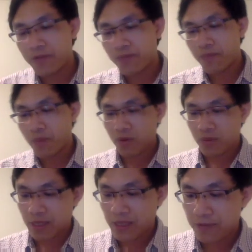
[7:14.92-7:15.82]

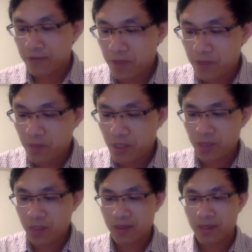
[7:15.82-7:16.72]
when we
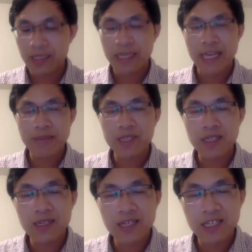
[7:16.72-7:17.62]
meet in game
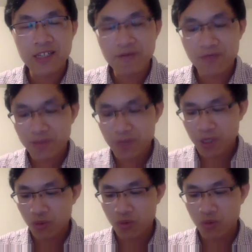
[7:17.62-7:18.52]
theory, we
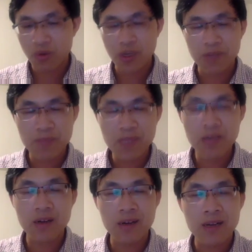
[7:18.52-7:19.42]
need to
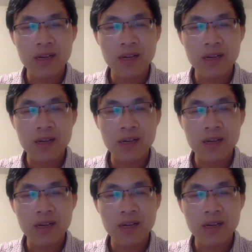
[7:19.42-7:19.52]
mere